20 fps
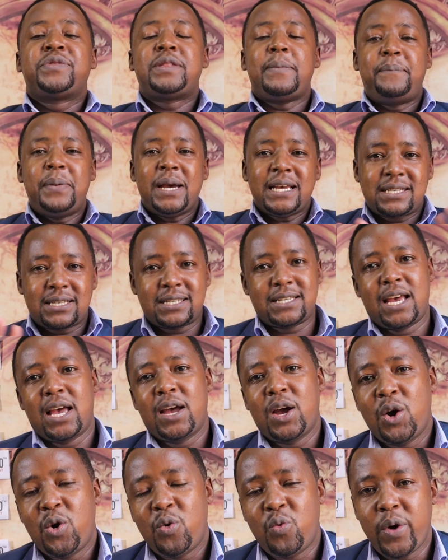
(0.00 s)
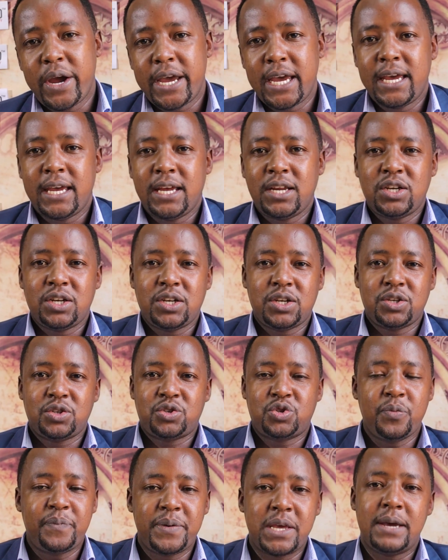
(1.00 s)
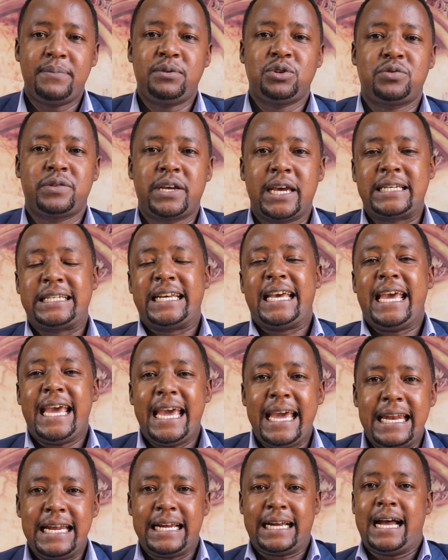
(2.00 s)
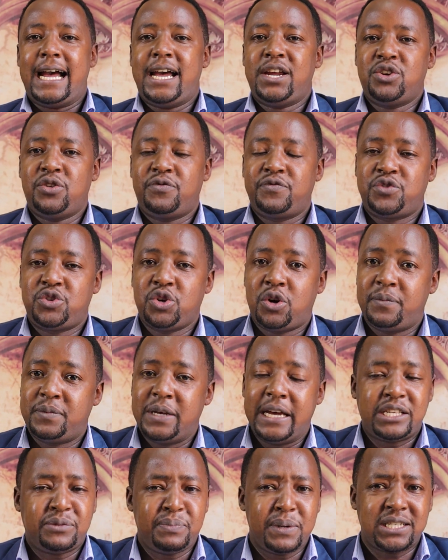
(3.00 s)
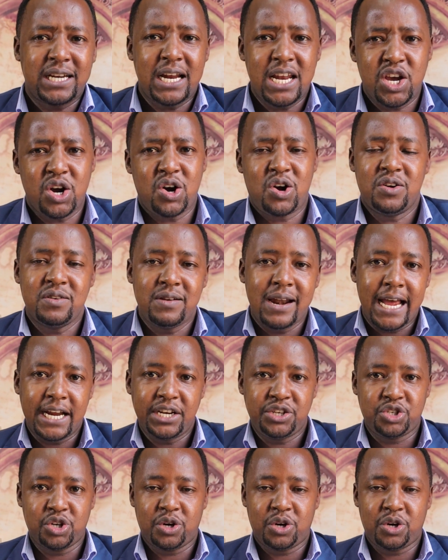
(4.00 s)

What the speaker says: The best way to be able to get any kind of job, especially online